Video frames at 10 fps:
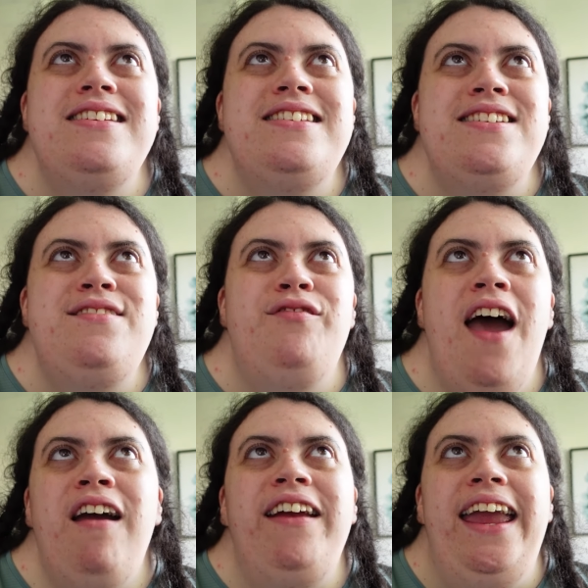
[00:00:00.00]
to
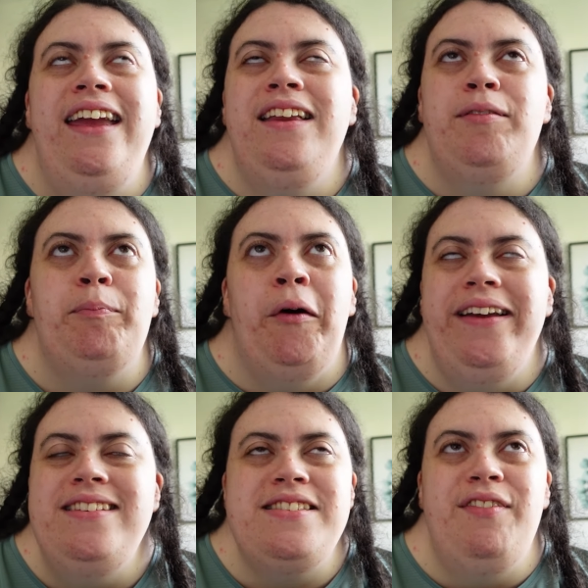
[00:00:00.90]
varying
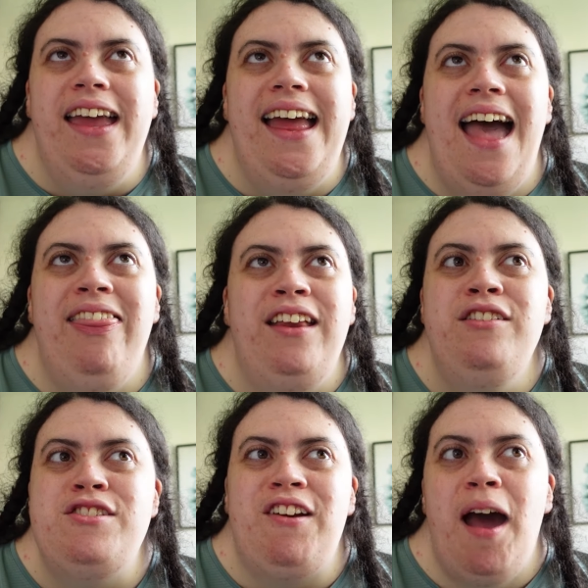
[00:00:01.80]
points of it and
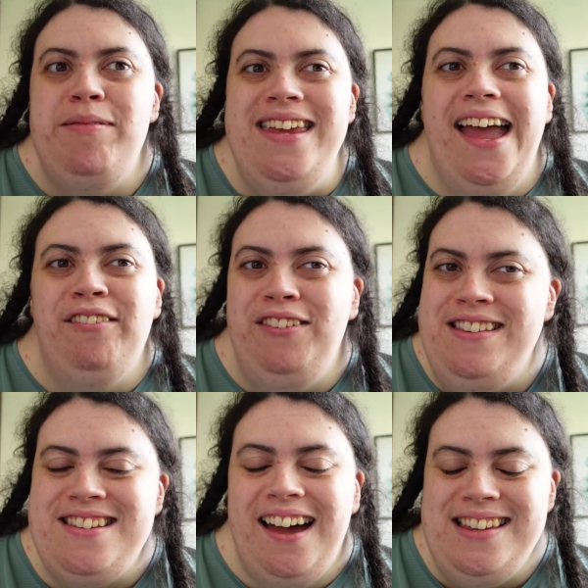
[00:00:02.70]
then scrapped it and
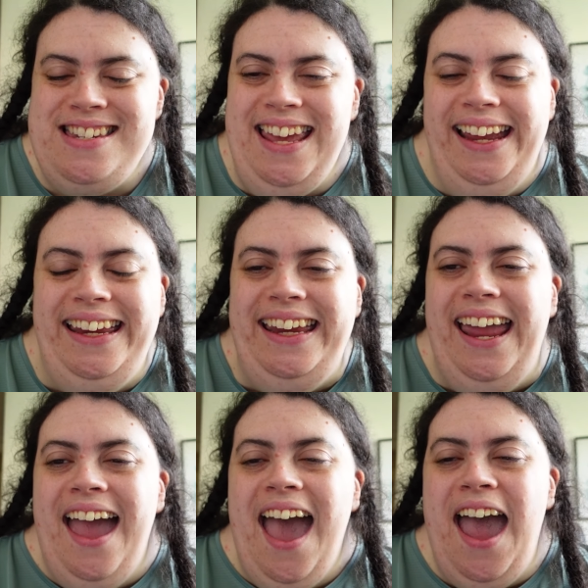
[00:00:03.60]
restarted
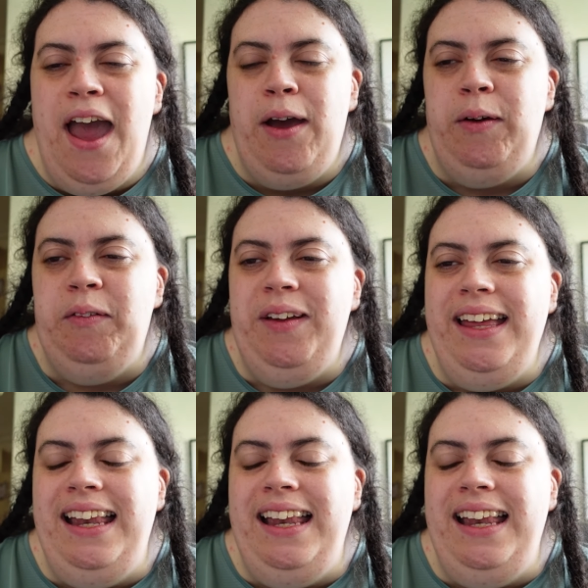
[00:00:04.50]
it.